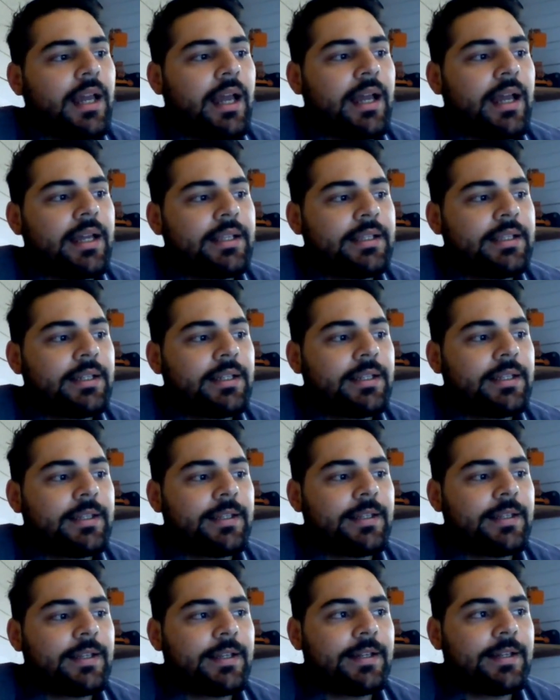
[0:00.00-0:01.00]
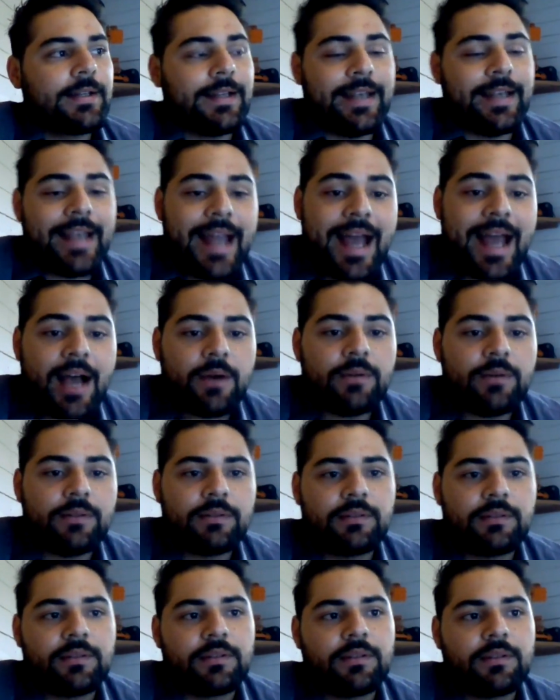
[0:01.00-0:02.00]
And
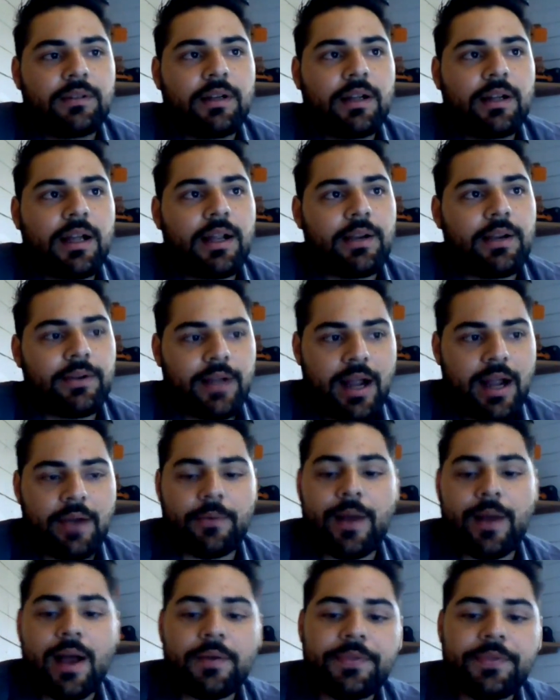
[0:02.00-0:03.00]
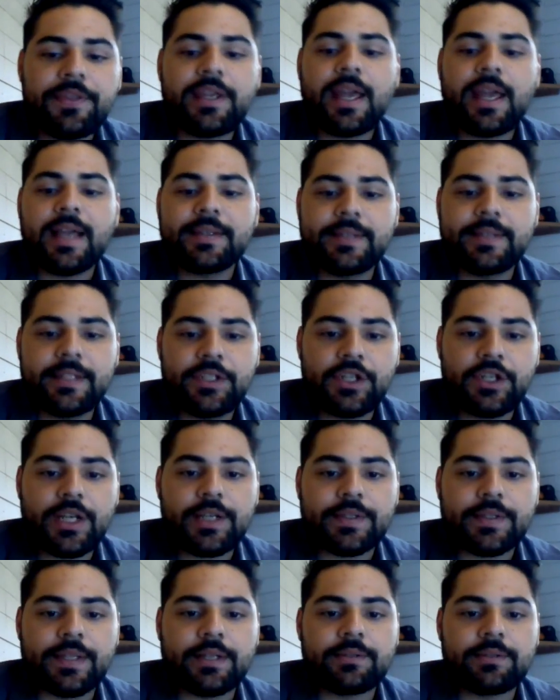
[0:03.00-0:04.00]
now, around the
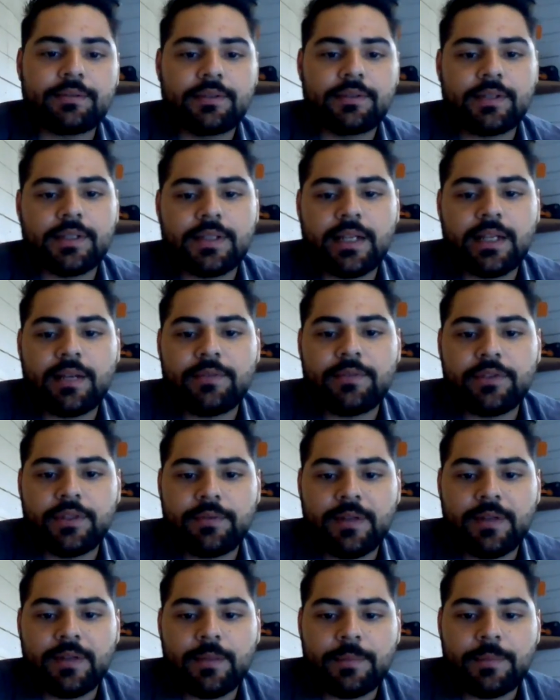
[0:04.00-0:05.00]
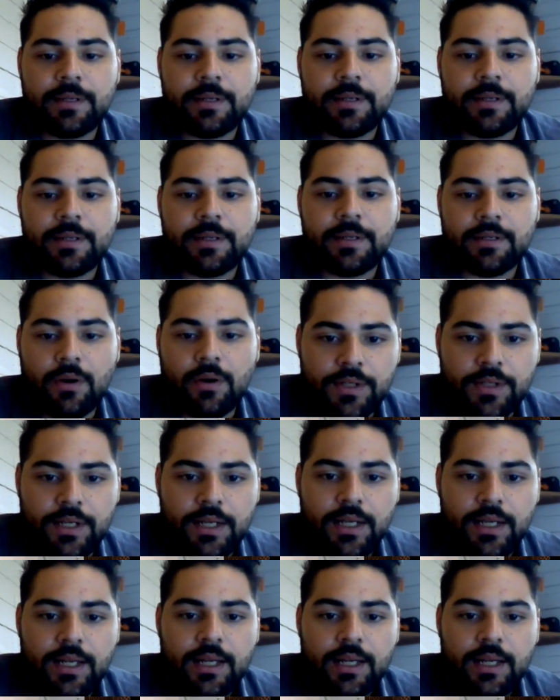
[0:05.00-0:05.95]
SDGs, the Sustainable Development Goals,